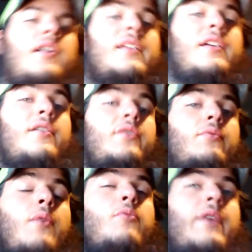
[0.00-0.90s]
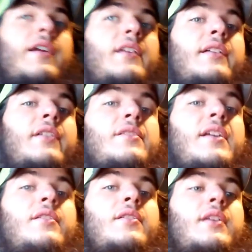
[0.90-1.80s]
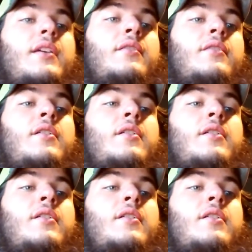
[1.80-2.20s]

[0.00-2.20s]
line, the rubber brake line that goes down to the